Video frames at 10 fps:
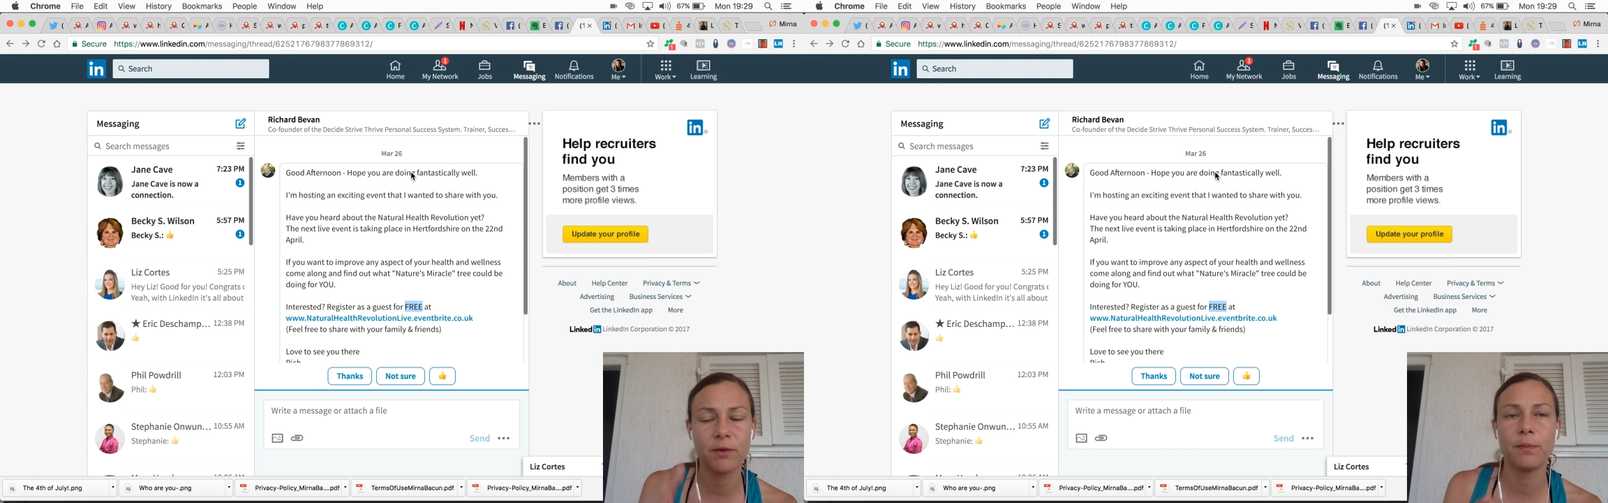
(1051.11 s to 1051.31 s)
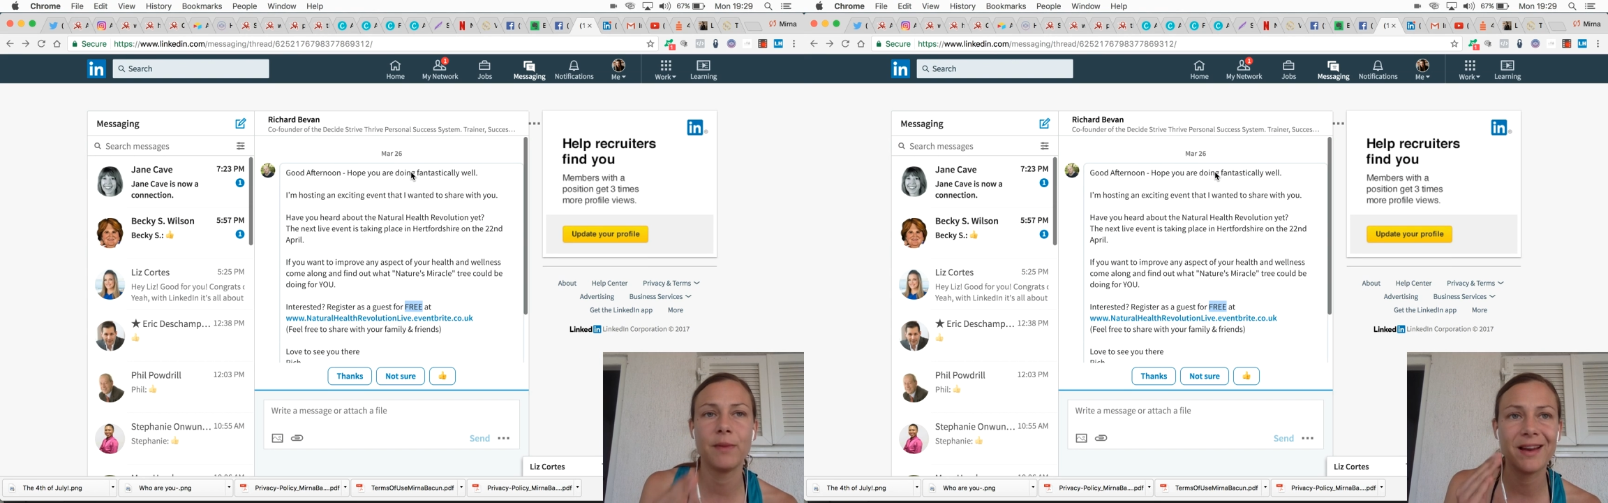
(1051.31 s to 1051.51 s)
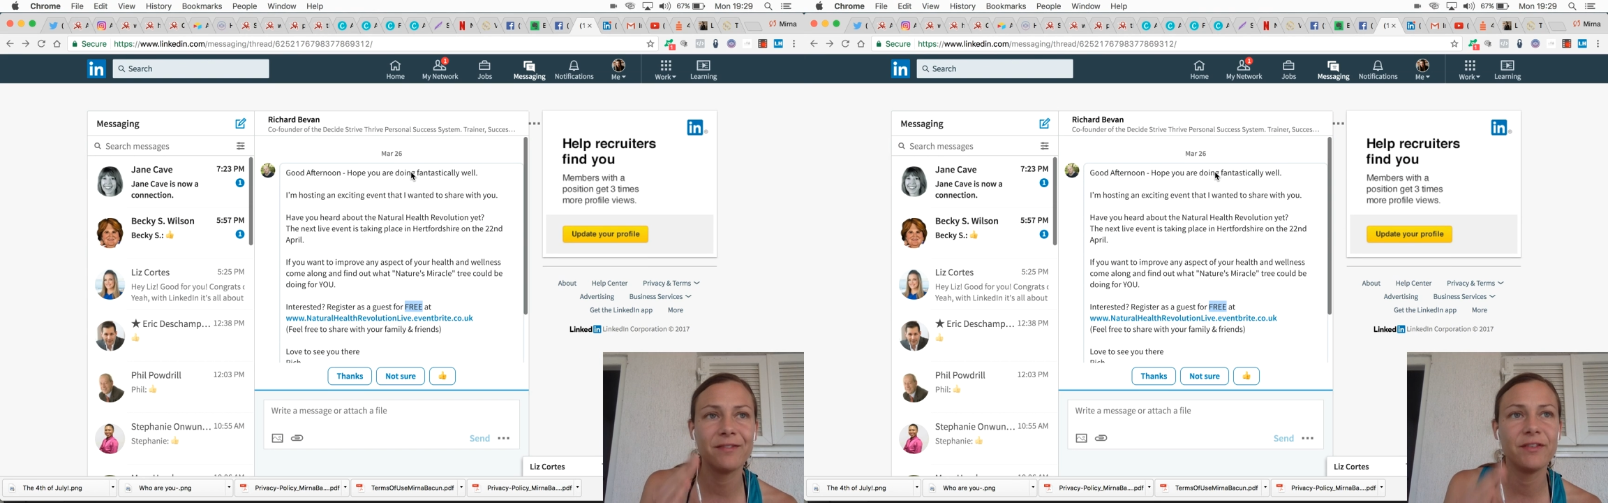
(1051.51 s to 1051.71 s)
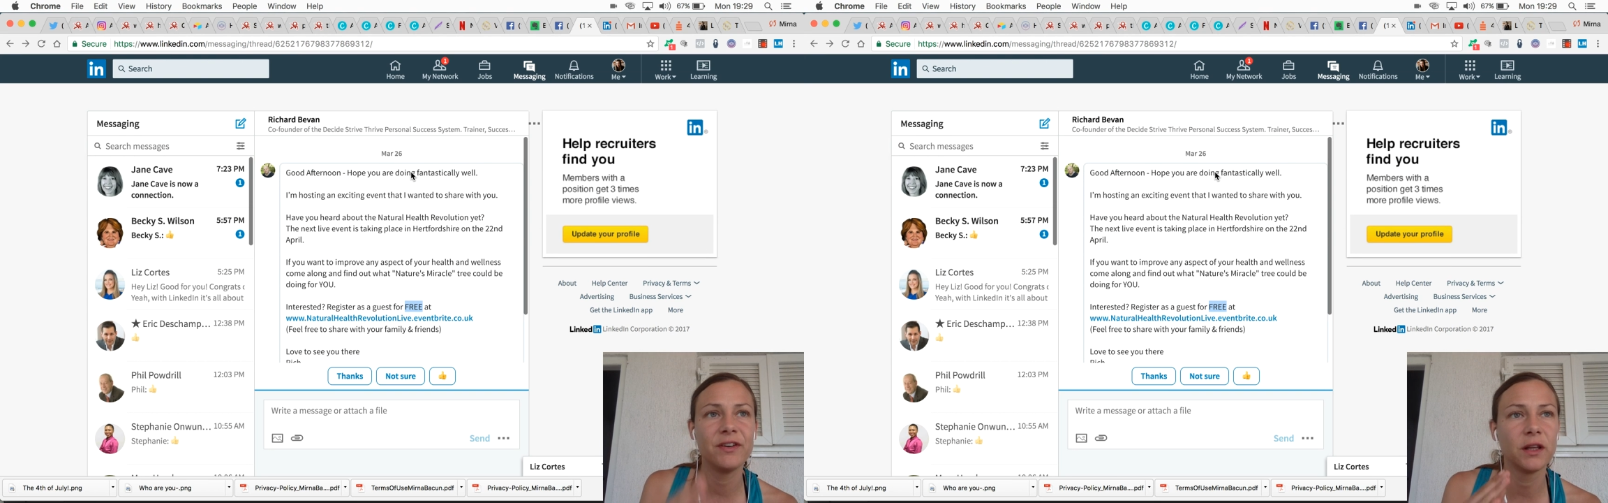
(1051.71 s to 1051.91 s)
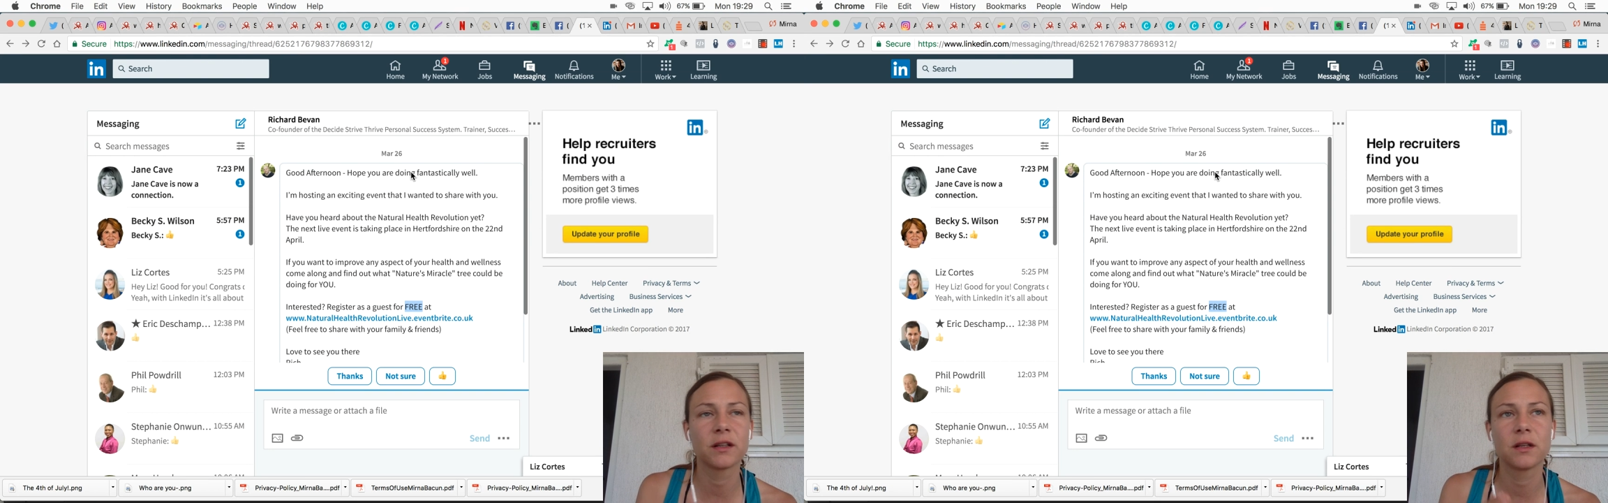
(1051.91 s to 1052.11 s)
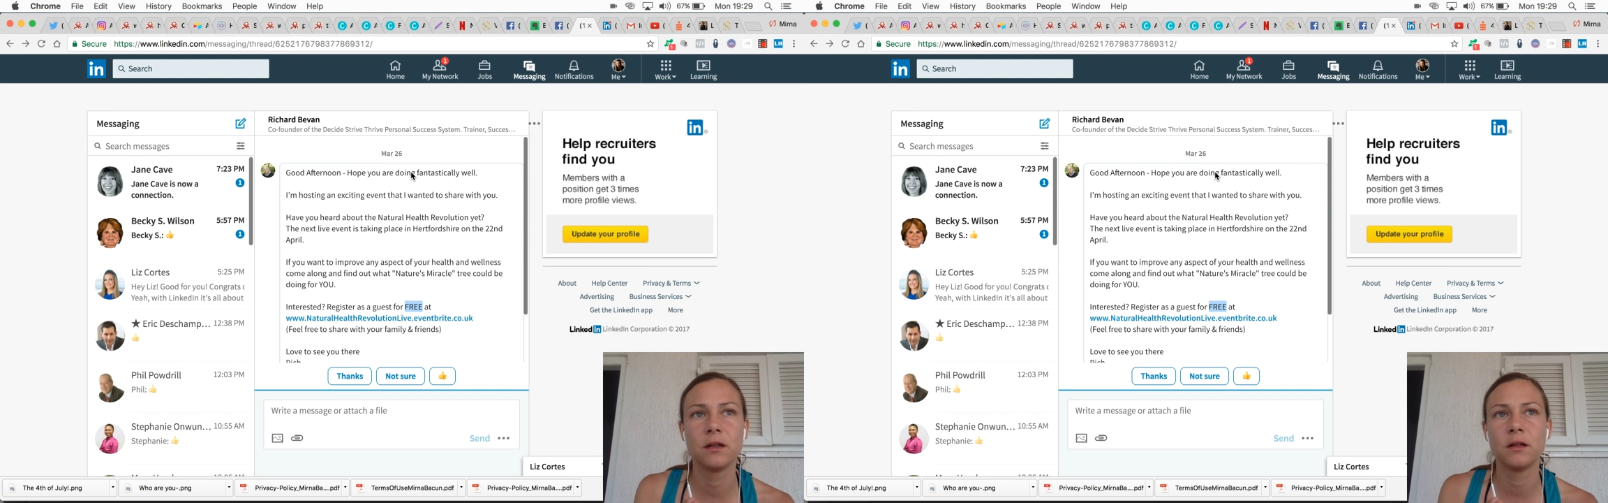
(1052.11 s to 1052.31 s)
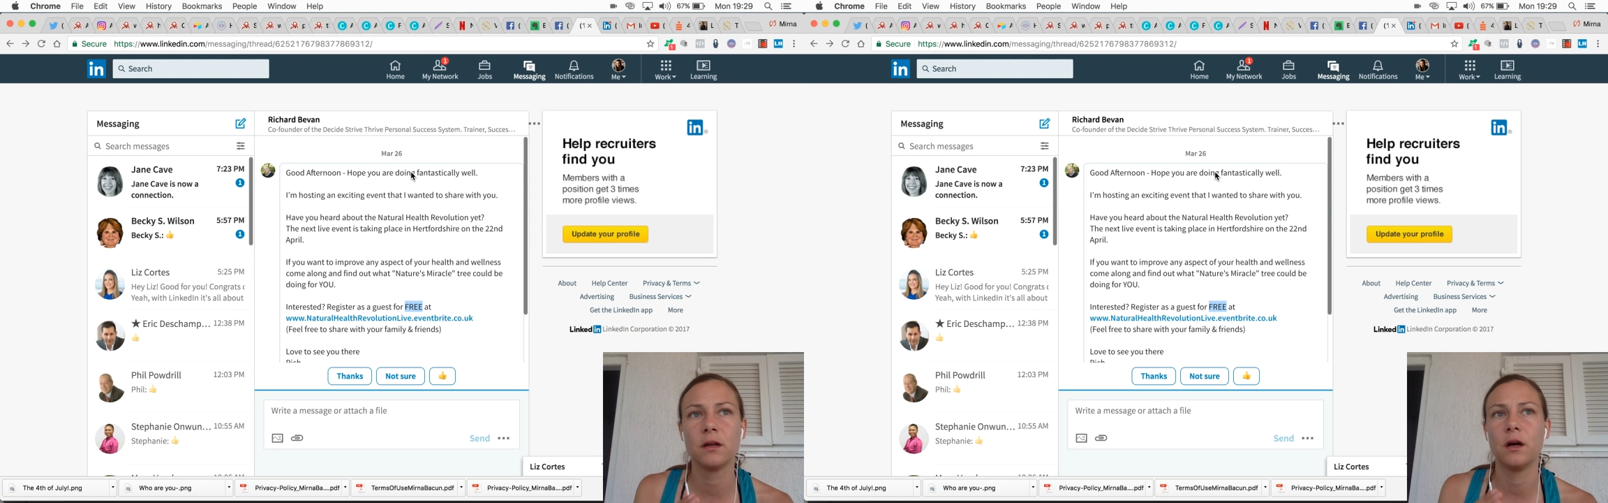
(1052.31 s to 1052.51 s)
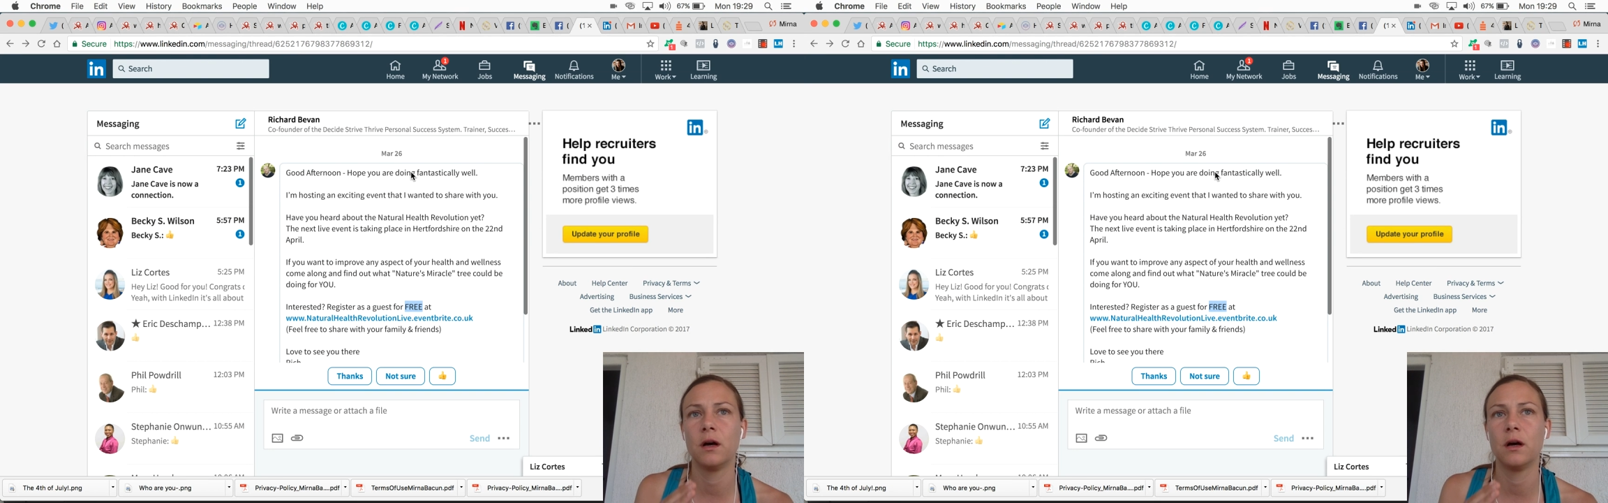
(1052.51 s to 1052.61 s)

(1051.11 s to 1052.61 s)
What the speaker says: every LinkedIn